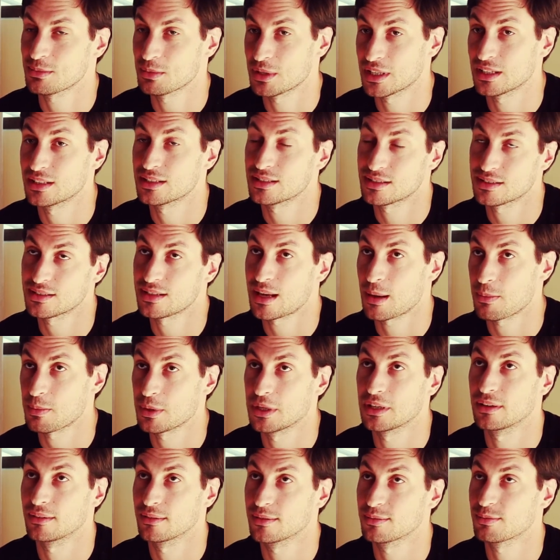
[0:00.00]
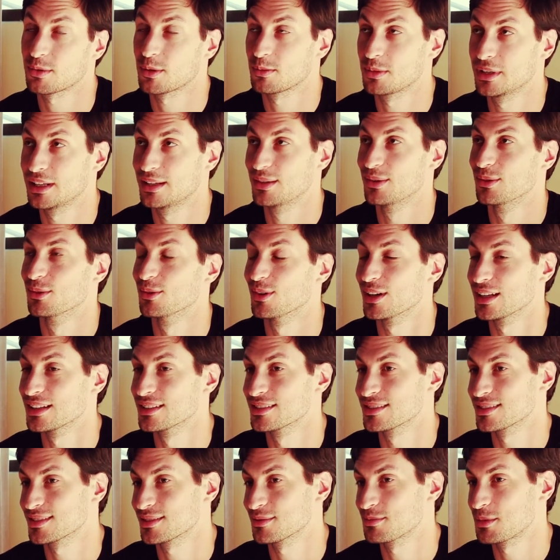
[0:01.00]
But it's happened probably
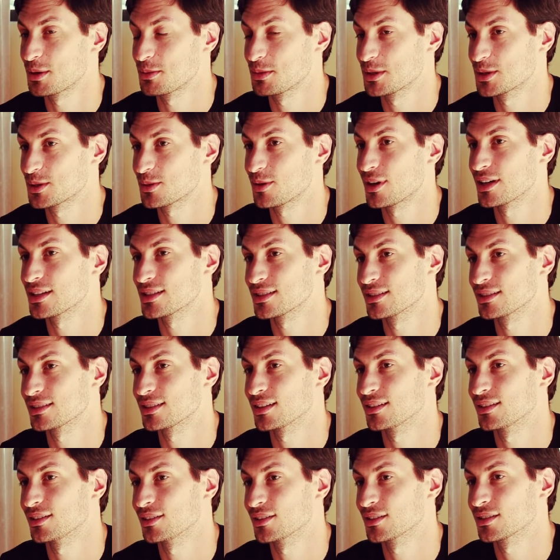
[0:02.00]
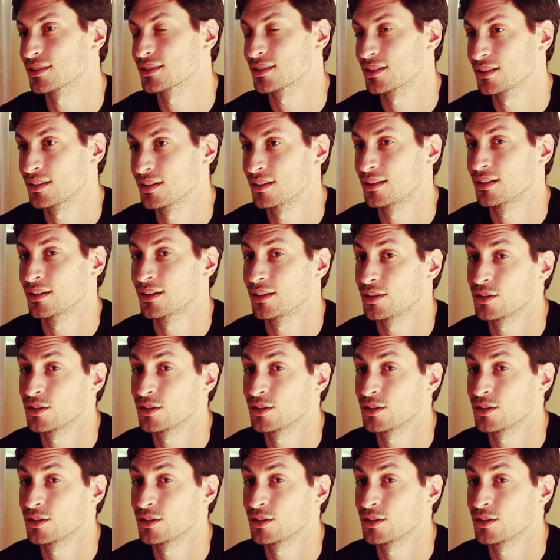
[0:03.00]
once, maybe twice in ten years. Mm.